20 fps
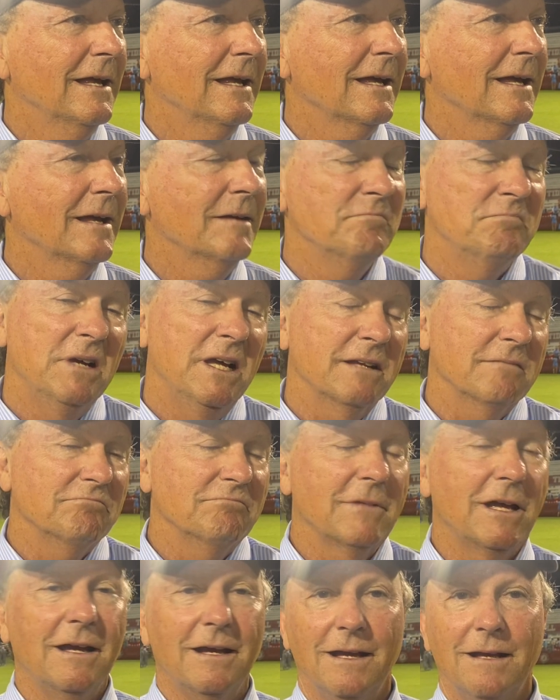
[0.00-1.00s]
Uh, but
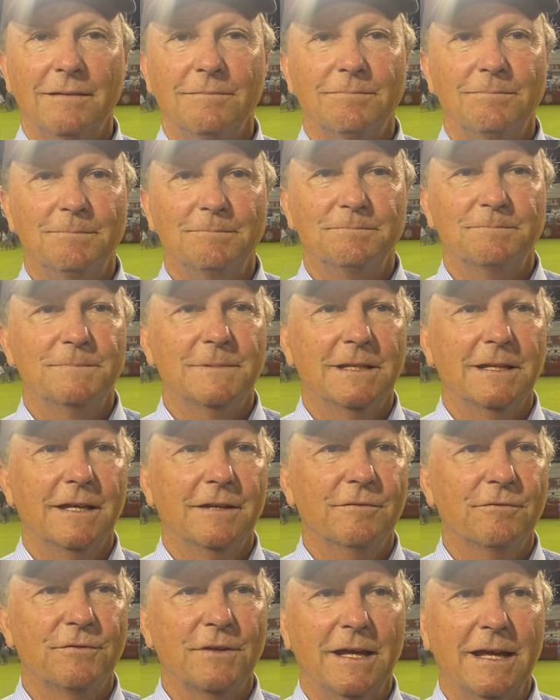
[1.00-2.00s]
uh,
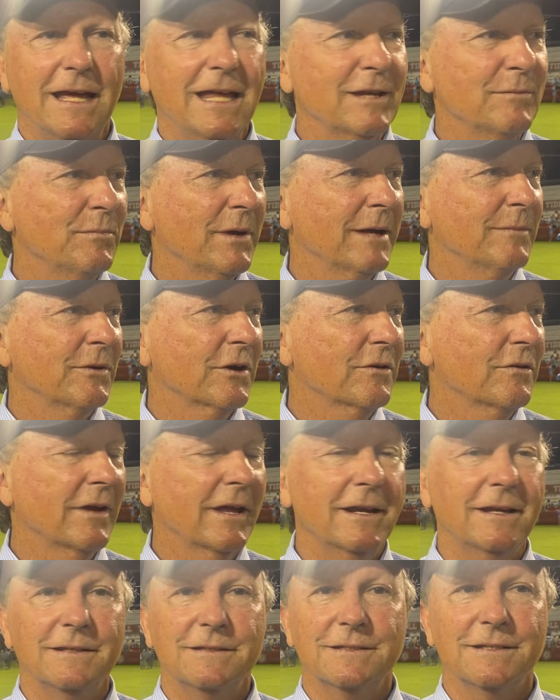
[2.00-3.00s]
give uh, Alabama
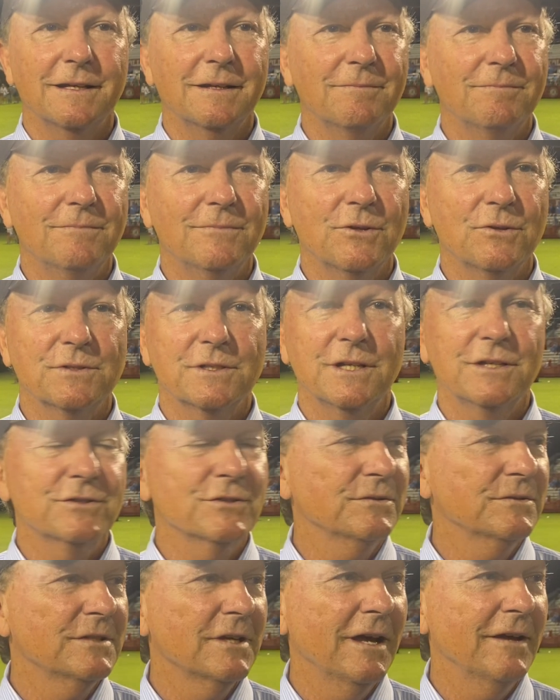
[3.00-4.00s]
credit. Uh, those kids
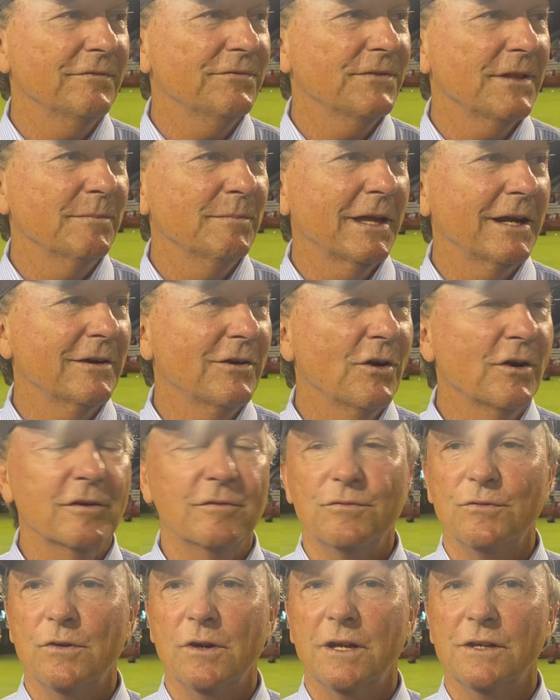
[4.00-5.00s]
are tough. They made it
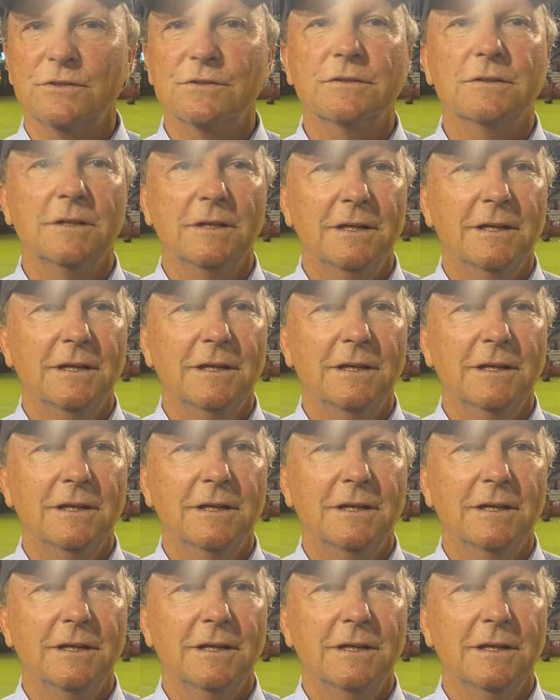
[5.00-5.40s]
hard for us.